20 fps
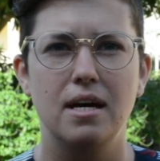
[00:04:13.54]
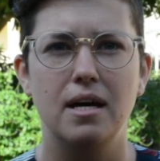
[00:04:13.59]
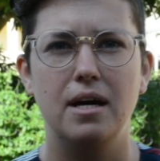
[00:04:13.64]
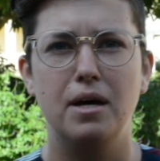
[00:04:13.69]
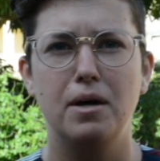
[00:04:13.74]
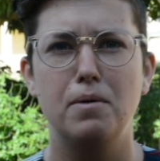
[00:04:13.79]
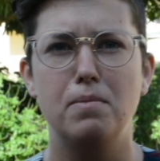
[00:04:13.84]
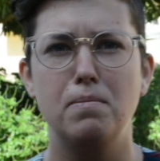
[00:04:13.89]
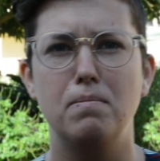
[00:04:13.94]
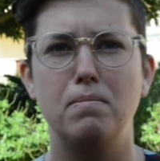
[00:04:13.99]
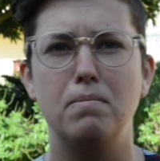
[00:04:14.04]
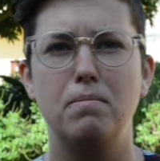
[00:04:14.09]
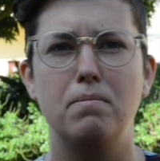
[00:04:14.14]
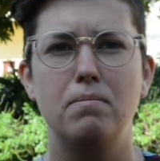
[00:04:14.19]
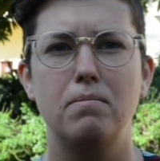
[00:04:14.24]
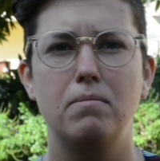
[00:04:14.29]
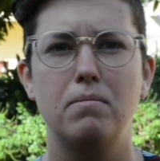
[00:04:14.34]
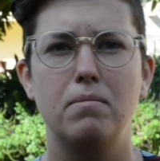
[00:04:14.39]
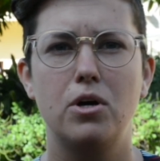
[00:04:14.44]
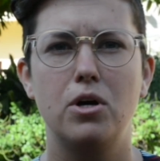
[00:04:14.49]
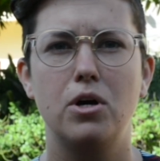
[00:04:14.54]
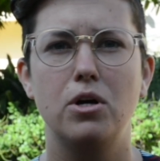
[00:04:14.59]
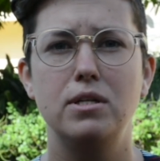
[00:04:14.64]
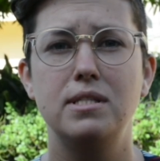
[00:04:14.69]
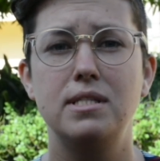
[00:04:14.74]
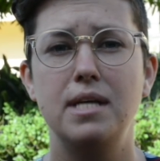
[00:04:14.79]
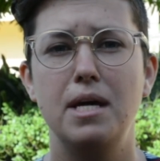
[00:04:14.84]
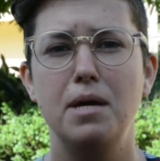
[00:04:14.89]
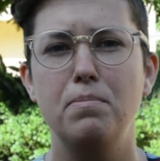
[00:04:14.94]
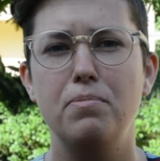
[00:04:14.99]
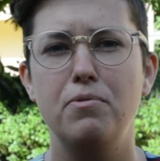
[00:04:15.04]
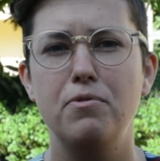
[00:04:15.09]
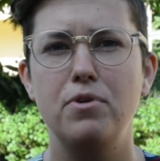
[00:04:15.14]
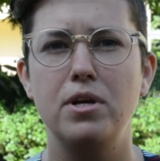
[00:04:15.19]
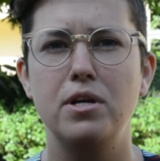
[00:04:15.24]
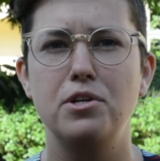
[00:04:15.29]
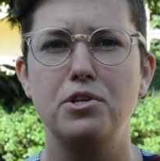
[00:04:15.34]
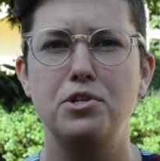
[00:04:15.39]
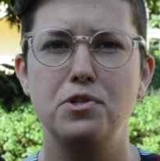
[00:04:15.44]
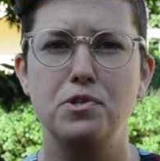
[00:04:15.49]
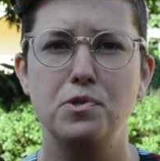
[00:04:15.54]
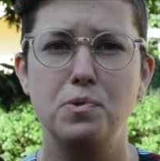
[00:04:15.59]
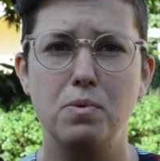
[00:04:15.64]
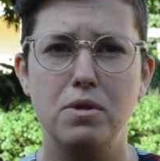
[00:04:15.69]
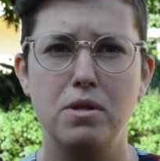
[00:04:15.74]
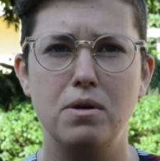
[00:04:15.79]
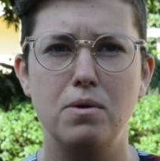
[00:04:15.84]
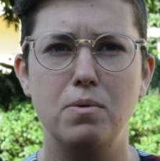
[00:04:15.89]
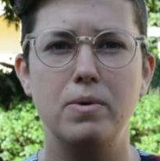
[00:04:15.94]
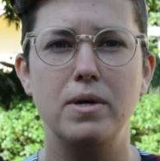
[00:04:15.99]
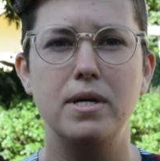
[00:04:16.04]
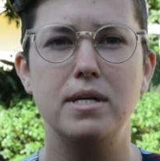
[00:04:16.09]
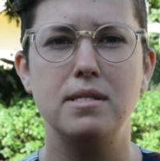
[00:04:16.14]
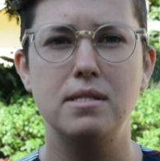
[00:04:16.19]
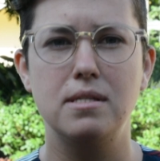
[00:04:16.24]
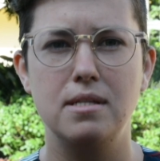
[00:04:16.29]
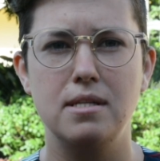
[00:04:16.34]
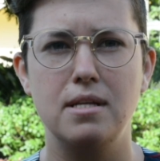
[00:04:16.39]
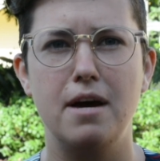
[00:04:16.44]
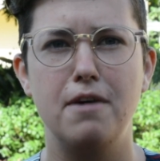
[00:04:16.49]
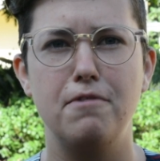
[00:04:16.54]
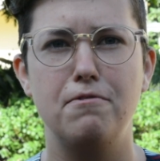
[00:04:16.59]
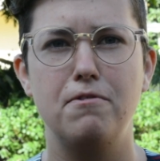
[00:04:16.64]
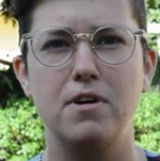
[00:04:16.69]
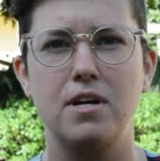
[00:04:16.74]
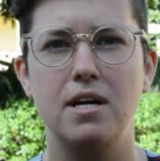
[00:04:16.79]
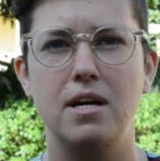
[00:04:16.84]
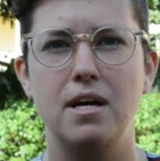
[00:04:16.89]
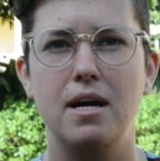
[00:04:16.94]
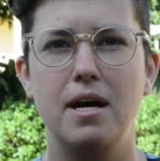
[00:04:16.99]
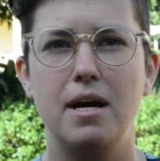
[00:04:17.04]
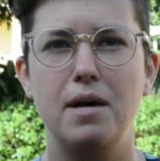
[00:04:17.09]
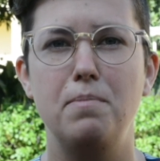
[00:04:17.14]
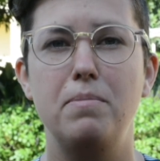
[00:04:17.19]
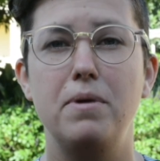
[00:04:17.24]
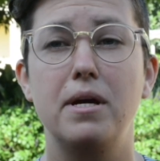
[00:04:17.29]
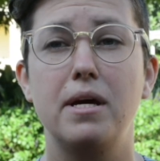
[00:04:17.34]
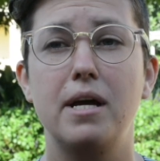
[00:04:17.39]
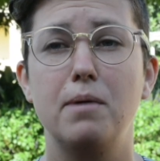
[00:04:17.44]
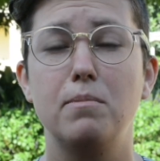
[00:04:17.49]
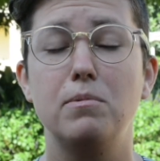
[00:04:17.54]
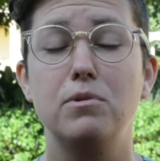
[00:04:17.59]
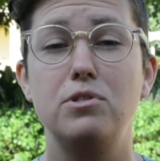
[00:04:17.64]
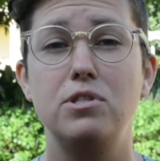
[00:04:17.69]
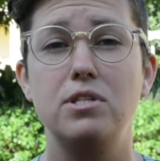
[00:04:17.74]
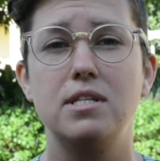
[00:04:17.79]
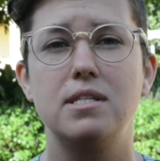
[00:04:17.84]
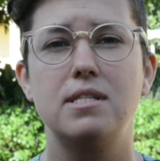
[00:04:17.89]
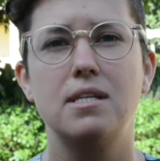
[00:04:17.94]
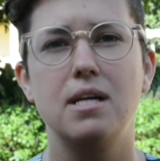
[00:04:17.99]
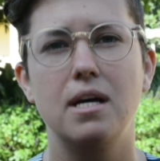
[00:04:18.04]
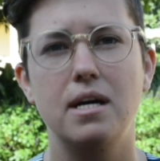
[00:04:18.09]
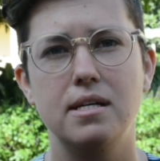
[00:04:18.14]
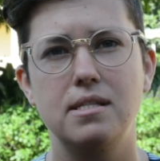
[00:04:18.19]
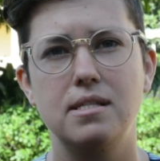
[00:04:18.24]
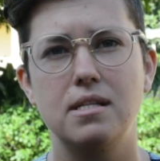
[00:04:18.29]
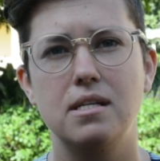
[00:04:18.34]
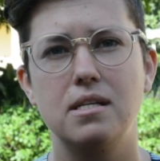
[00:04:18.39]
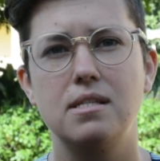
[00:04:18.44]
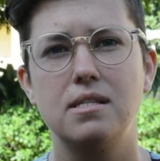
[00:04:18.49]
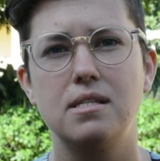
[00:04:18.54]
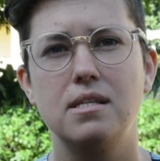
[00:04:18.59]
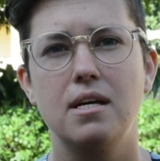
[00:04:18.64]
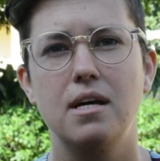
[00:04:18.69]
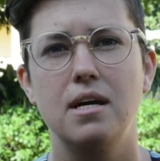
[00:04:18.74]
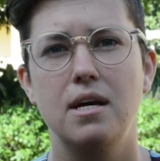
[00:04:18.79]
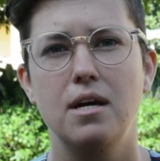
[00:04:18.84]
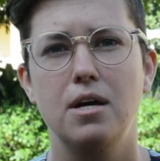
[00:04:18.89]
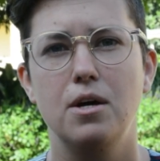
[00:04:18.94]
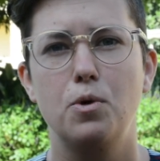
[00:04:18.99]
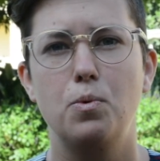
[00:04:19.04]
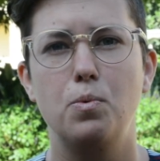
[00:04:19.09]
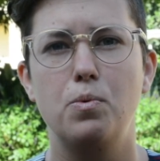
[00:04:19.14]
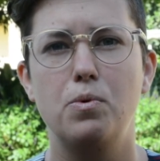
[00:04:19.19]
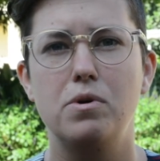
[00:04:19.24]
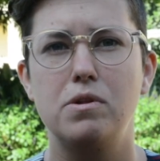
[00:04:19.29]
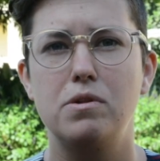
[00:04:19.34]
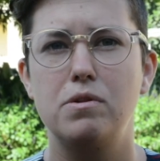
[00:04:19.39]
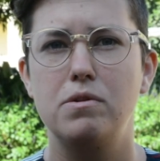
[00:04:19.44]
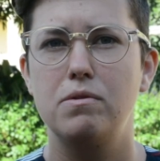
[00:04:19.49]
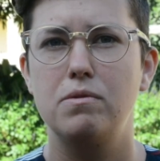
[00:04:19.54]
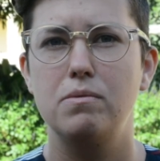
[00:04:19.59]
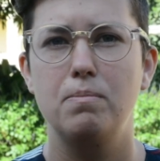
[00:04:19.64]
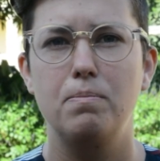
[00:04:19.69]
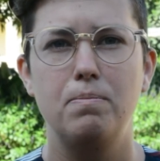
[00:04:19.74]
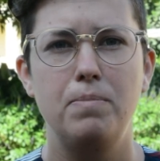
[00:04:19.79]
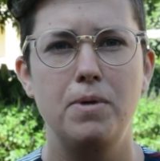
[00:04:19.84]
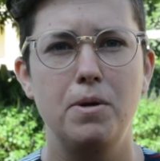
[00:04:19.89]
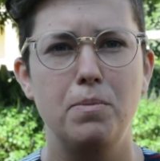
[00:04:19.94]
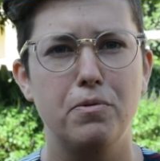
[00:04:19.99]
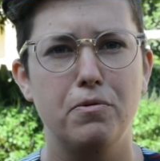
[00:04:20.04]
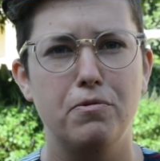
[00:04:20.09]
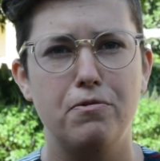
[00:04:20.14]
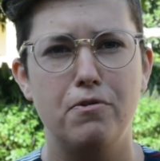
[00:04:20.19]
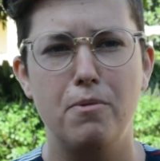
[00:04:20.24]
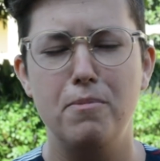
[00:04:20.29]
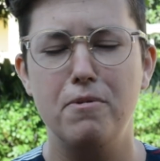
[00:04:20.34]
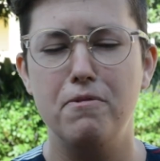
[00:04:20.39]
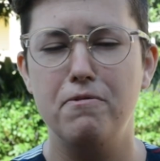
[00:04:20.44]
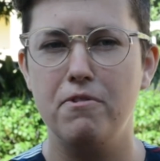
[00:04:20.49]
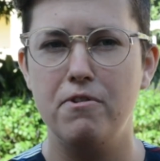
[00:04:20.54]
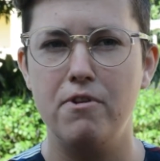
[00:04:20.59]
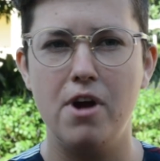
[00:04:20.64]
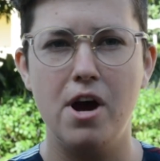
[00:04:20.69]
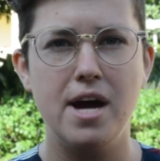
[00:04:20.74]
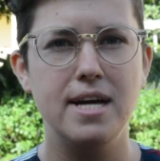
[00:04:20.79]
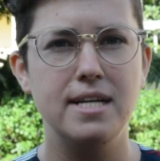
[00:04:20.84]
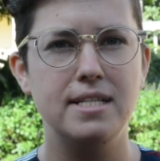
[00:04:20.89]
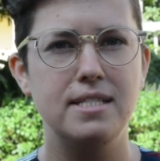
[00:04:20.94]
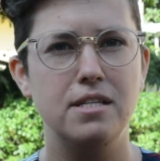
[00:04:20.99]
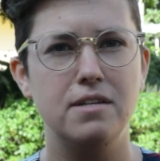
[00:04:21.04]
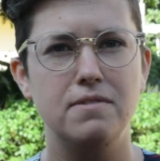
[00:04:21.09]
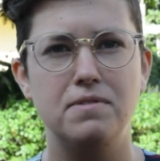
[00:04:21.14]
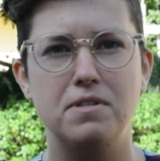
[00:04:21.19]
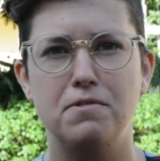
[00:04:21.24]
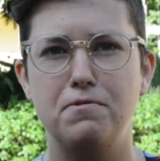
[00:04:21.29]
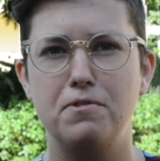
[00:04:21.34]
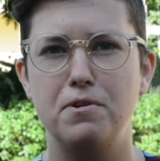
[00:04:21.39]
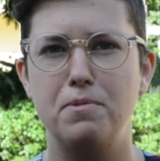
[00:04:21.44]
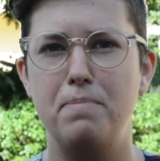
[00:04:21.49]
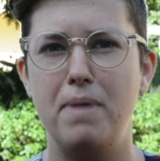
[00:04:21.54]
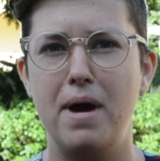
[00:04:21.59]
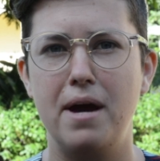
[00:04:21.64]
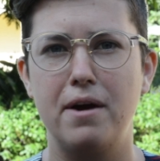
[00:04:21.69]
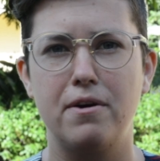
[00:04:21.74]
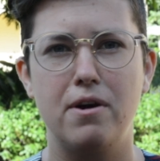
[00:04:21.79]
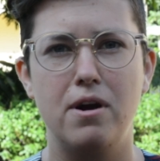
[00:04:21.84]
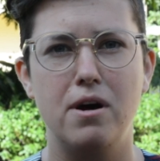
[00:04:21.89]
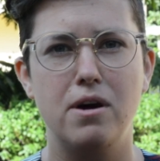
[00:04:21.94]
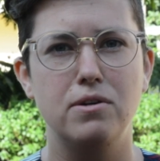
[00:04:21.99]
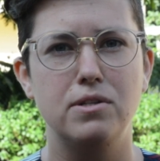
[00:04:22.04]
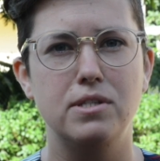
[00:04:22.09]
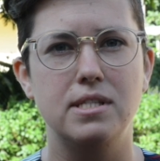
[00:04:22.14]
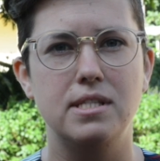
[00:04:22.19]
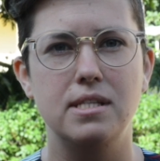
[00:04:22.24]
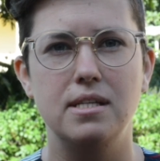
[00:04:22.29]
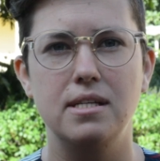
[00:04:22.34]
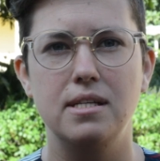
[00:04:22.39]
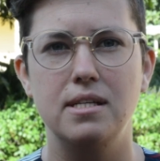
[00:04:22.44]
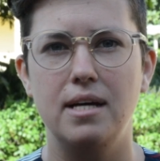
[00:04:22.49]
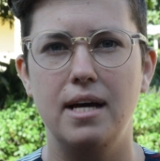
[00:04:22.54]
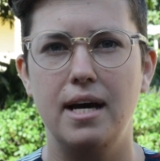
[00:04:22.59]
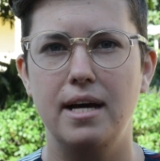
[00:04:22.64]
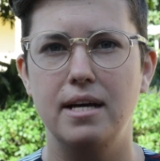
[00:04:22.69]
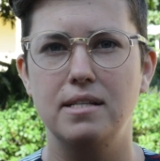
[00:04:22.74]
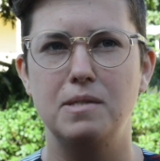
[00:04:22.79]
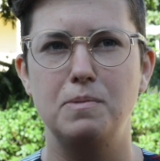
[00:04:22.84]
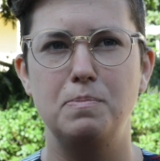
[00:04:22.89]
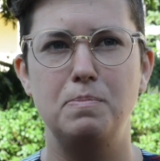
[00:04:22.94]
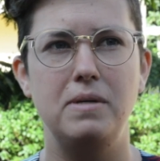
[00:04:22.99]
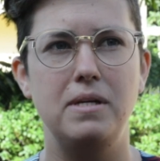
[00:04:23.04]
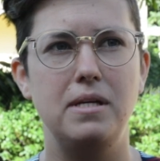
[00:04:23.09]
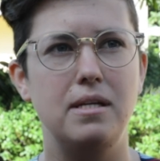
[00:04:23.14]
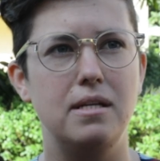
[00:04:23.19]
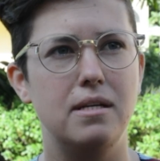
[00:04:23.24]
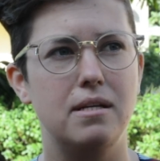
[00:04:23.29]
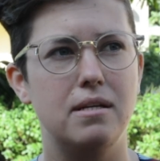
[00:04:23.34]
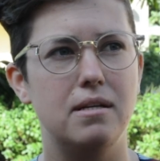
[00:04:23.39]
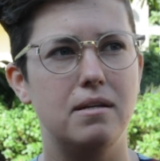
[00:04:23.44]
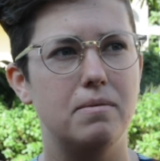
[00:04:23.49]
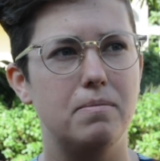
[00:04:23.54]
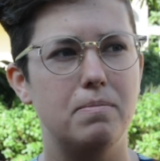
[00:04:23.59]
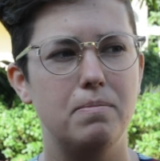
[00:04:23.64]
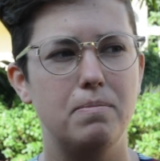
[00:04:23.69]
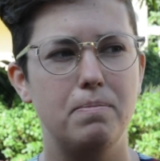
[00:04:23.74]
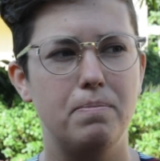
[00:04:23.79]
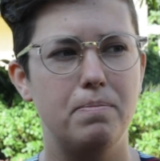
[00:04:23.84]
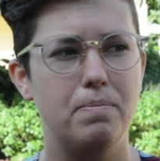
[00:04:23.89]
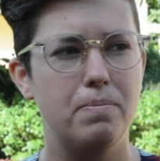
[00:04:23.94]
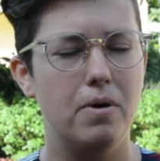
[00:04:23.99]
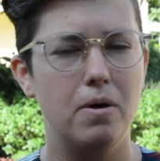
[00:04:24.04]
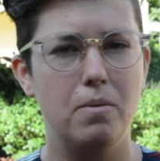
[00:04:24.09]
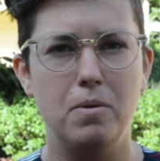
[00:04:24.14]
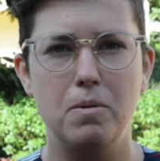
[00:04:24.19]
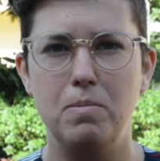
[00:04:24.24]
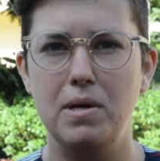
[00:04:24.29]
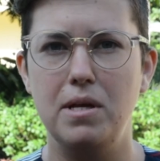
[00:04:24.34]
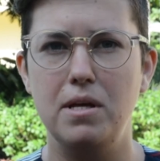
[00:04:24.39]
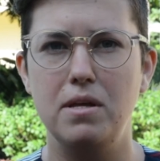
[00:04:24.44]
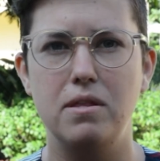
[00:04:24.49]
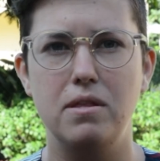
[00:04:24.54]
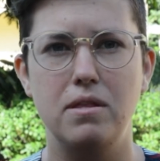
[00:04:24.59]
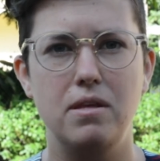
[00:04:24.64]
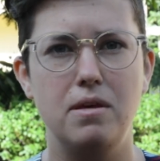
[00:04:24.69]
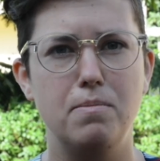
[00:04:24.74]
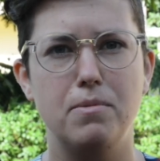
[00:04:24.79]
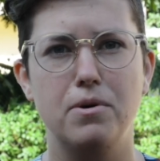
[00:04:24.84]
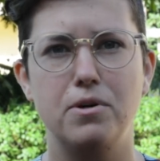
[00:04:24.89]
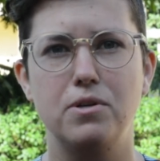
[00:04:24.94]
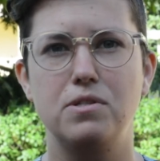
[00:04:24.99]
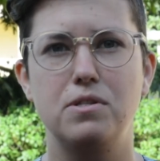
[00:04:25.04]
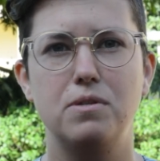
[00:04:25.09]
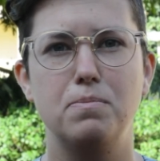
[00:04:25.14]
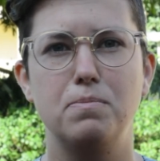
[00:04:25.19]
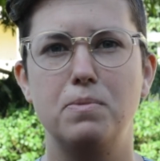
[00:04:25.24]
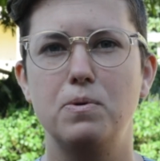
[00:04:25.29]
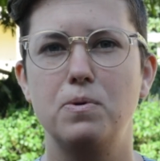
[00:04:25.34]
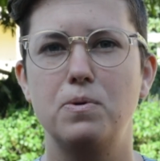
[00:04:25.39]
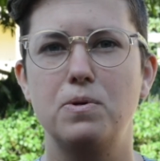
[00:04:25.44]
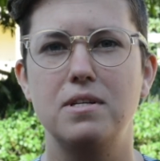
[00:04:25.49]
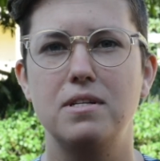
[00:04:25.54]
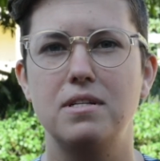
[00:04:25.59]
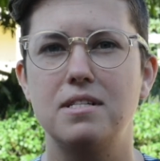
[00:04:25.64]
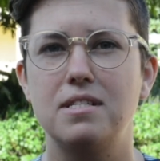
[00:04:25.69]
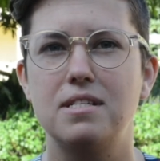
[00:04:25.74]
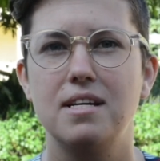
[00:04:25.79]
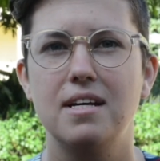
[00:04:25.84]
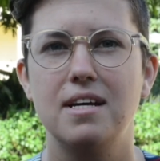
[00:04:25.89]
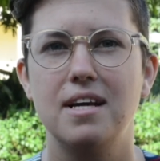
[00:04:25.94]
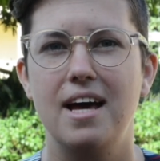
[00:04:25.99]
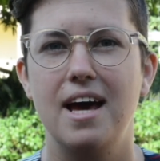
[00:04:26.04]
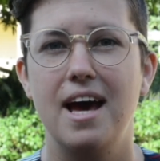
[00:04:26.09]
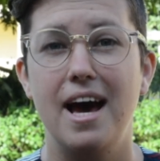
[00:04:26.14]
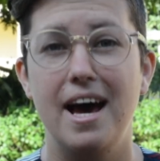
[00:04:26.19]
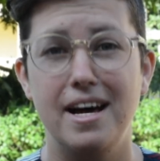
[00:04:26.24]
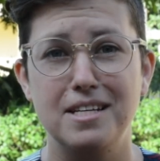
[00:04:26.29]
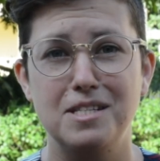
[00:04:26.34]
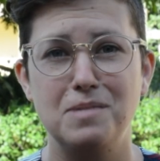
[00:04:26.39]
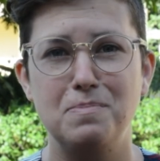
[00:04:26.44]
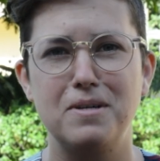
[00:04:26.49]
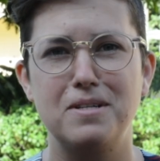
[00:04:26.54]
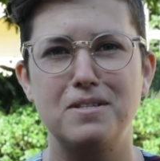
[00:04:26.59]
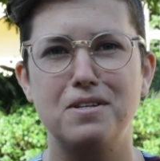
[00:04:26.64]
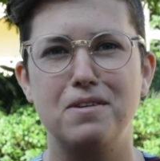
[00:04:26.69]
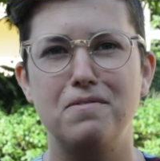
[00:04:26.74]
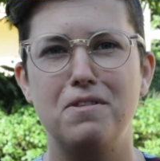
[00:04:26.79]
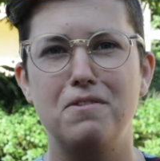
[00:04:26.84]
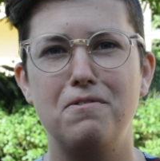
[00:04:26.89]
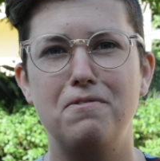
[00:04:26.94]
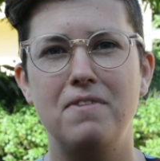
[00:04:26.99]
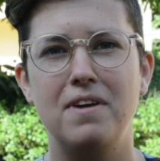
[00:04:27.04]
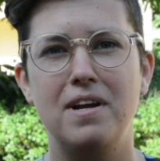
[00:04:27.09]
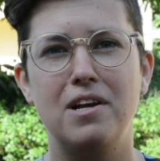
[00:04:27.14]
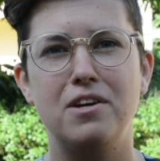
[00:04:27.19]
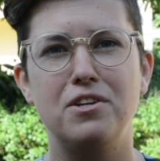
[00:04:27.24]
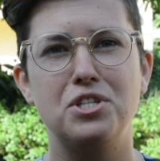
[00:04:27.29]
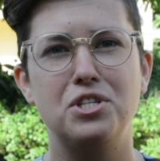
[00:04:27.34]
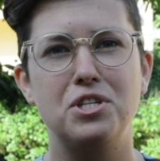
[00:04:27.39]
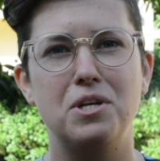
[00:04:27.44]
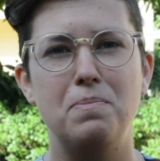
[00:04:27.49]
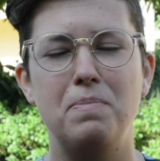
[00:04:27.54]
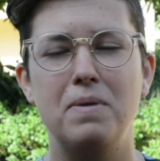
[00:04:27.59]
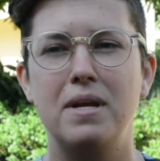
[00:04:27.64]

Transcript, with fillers: um, contemporary issues within Western Africa and being able to discuss this with people from a variety of different backgrounds has been probably the most important aspect of the fellowship.